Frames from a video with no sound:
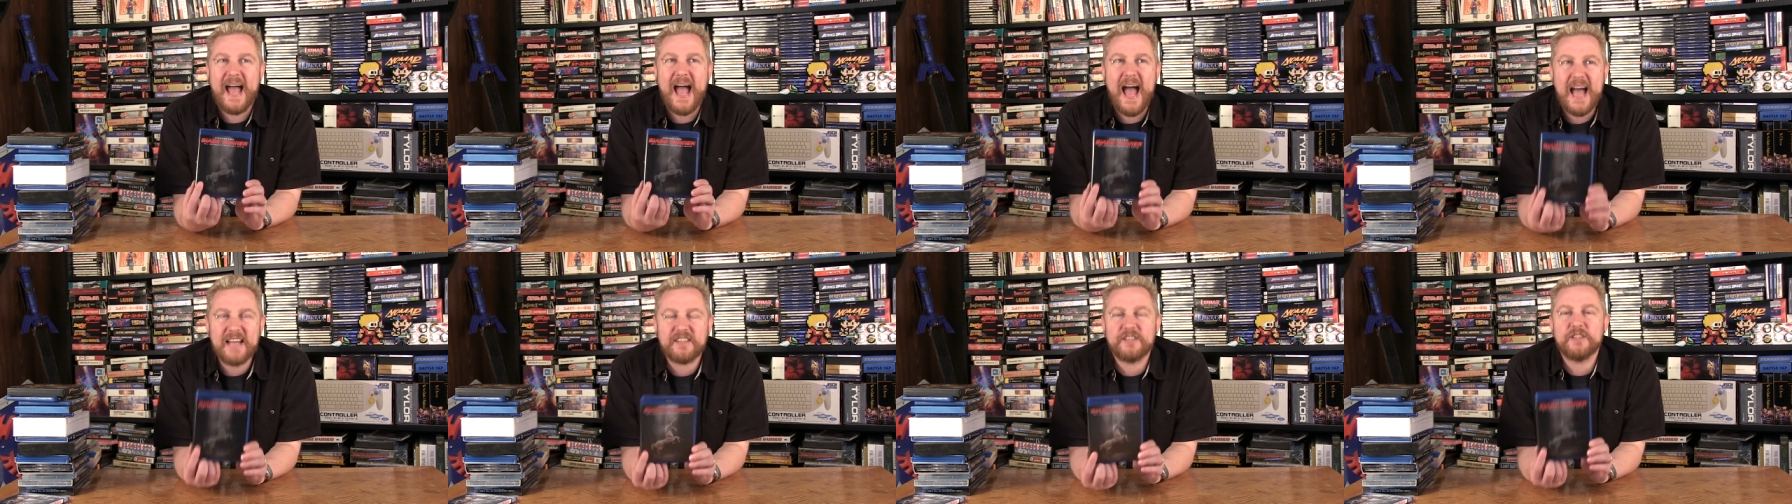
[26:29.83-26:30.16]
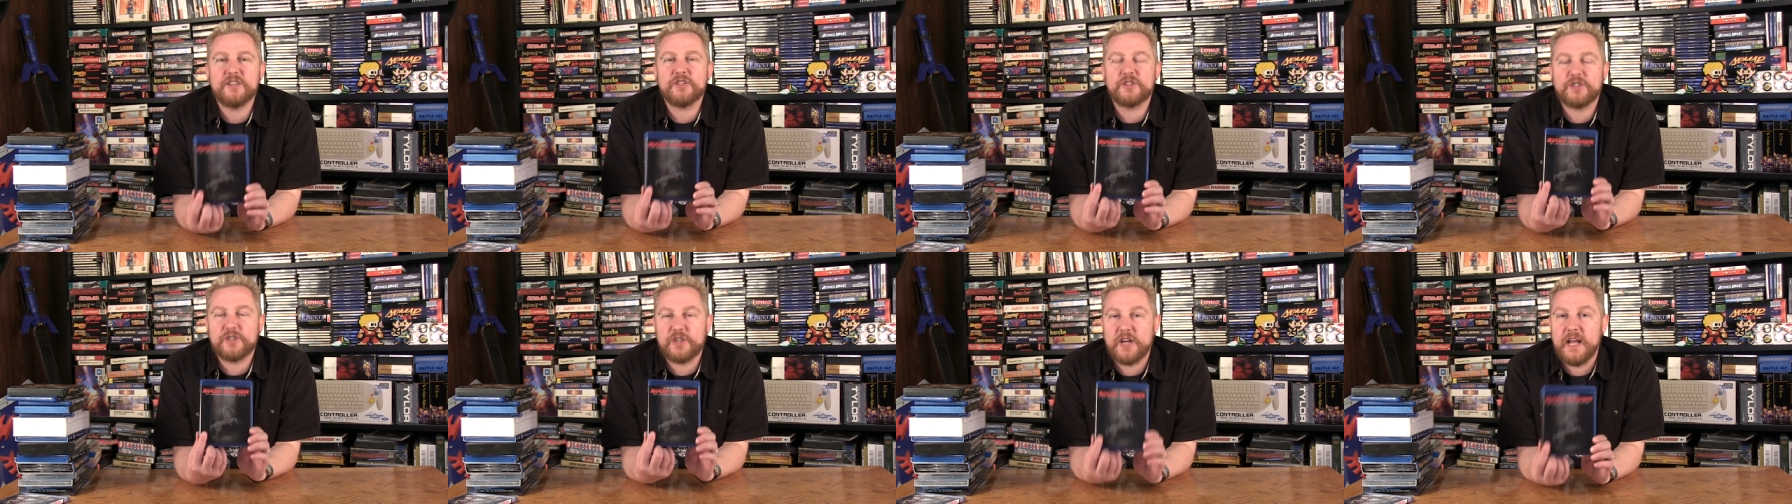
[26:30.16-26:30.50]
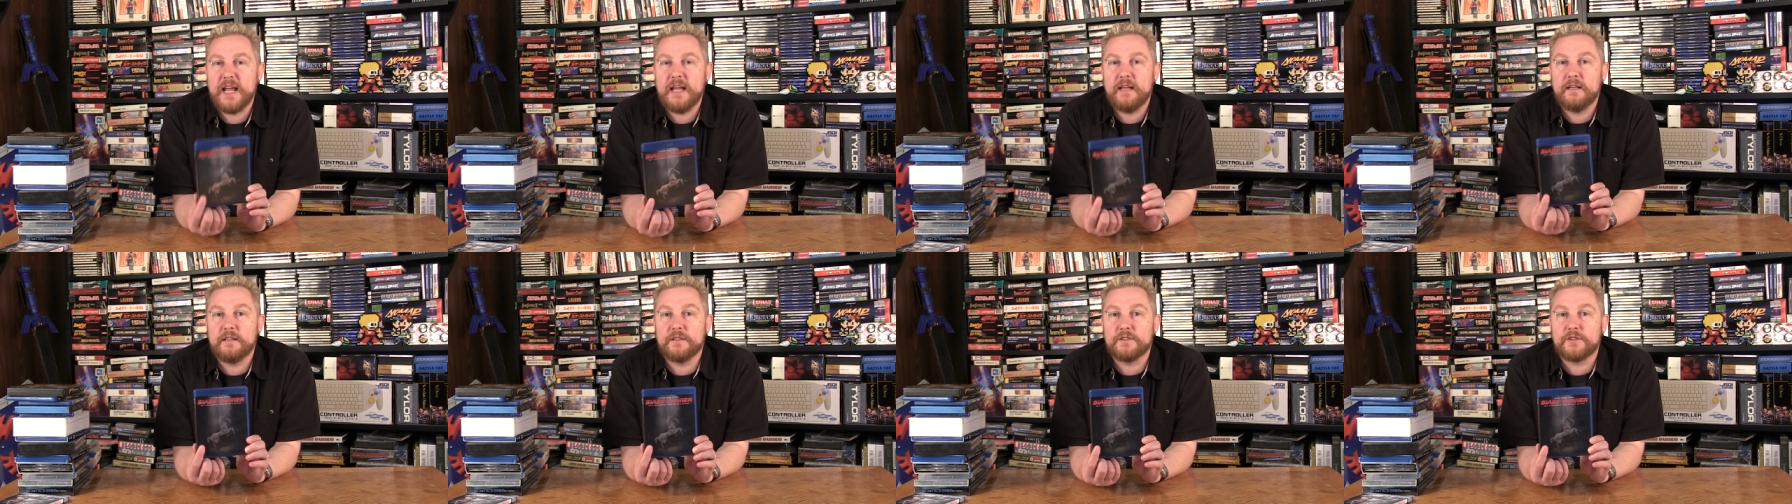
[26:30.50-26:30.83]
hasn't
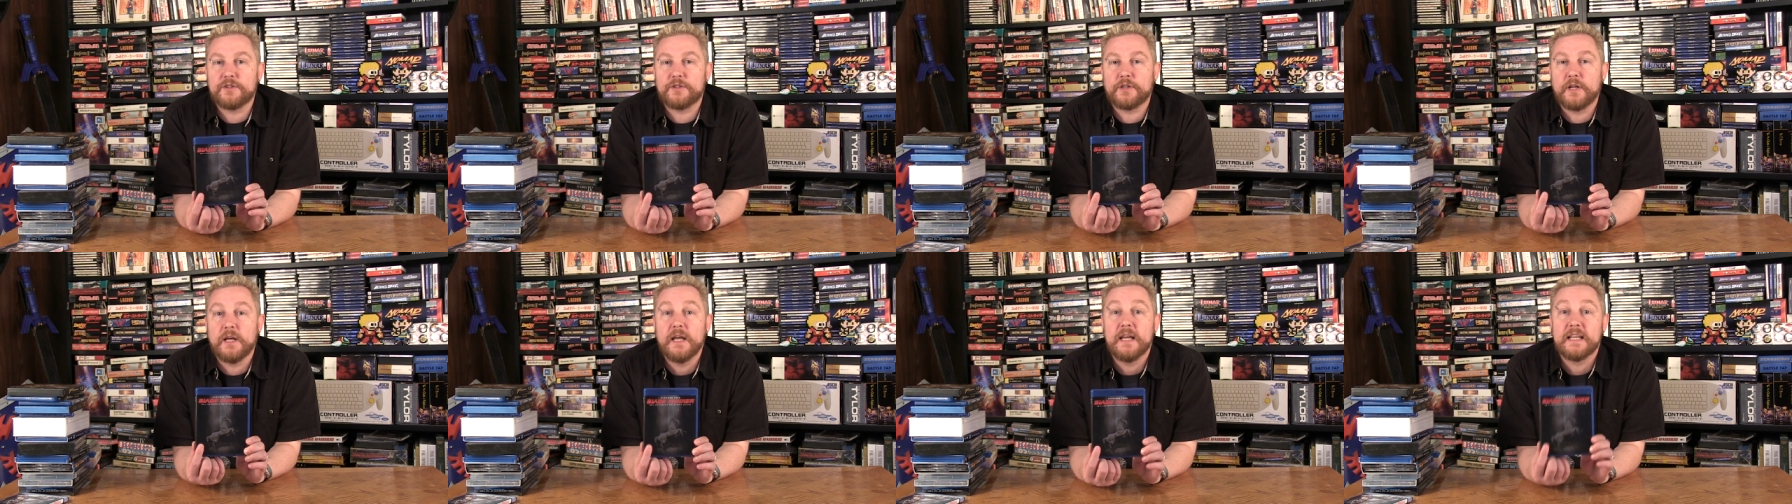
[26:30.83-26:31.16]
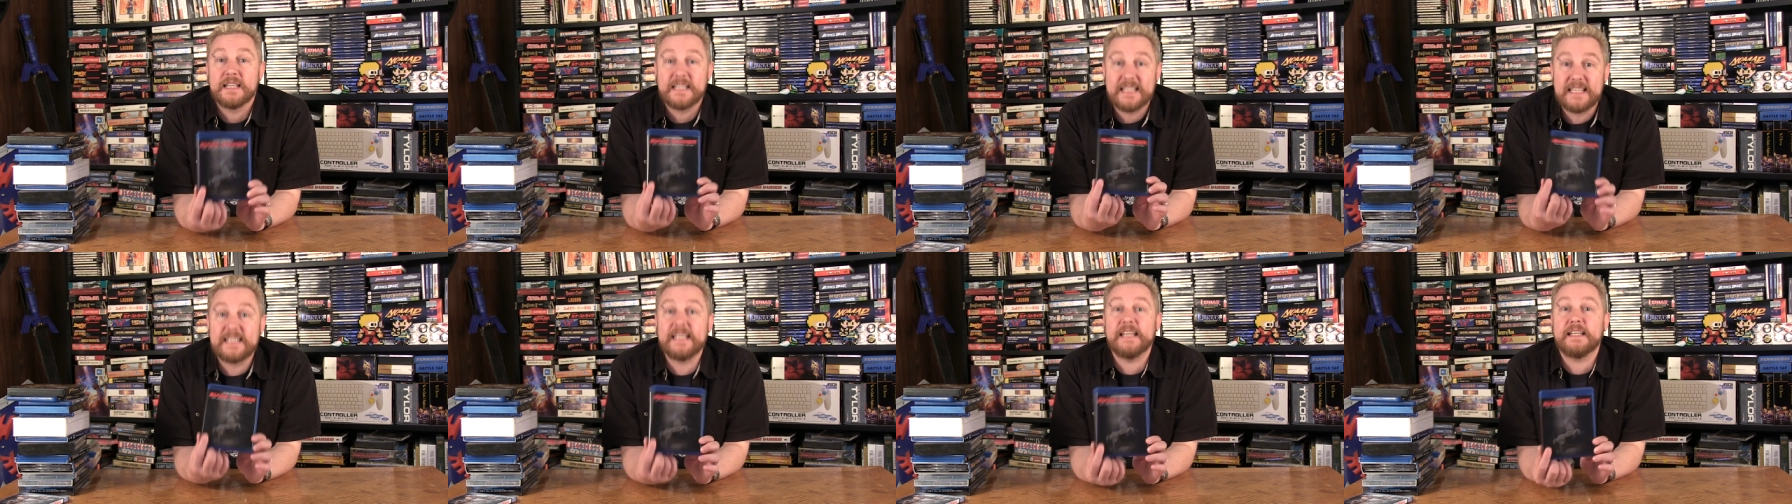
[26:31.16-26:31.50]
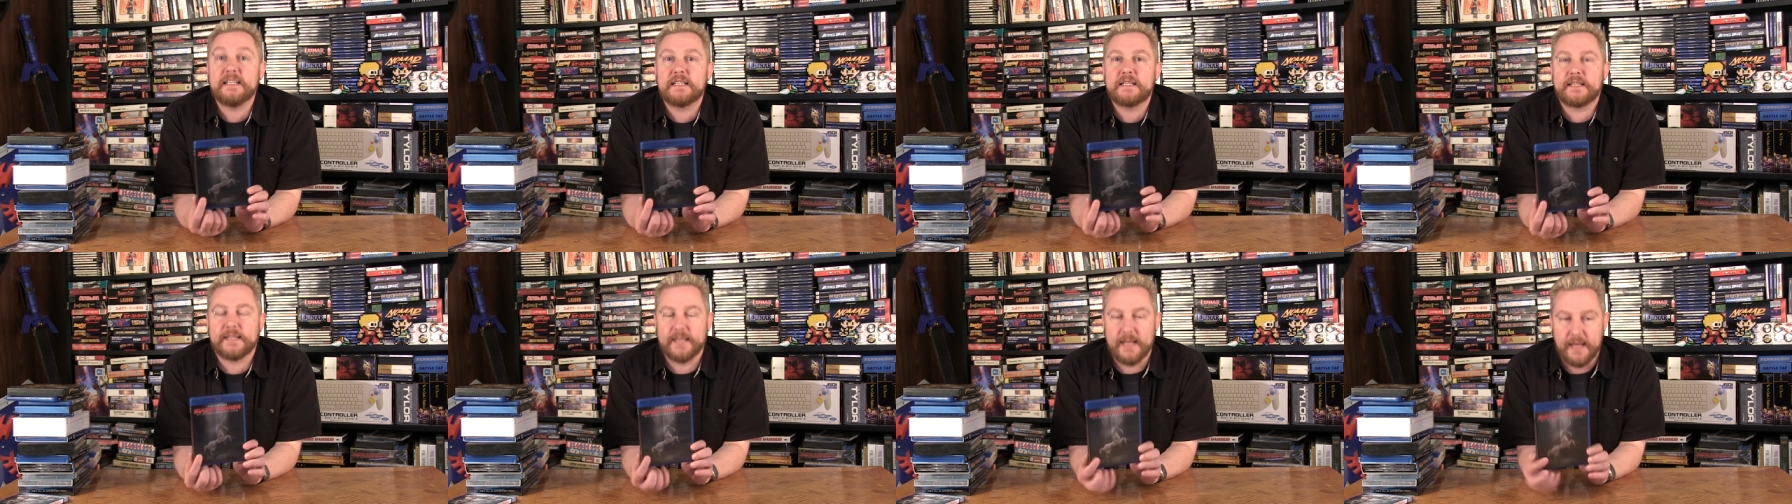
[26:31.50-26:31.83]
changed
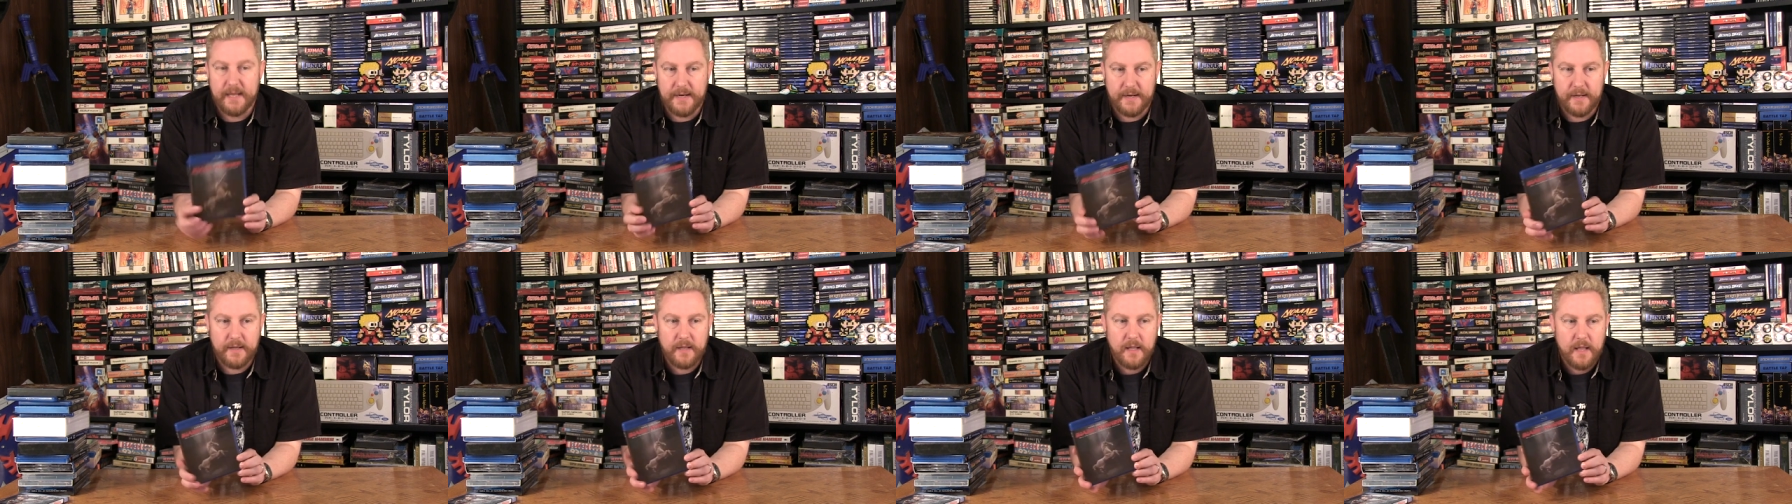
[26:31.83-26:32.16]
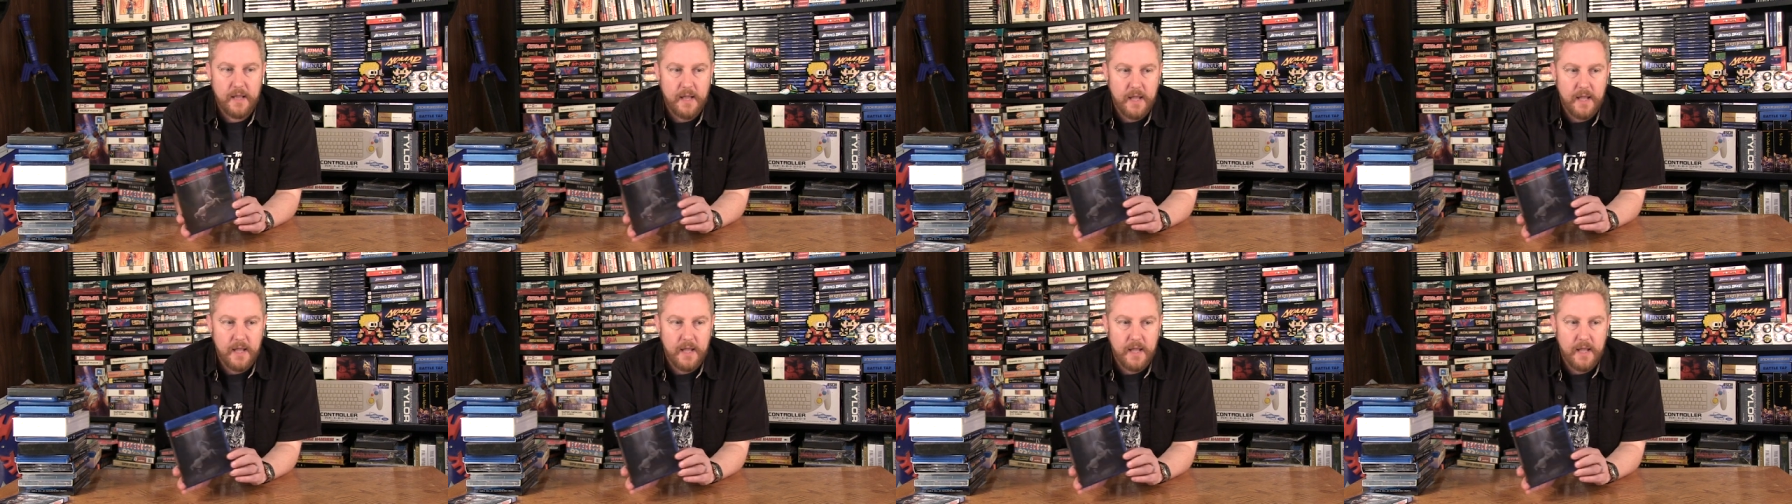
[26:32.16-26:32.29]
since then.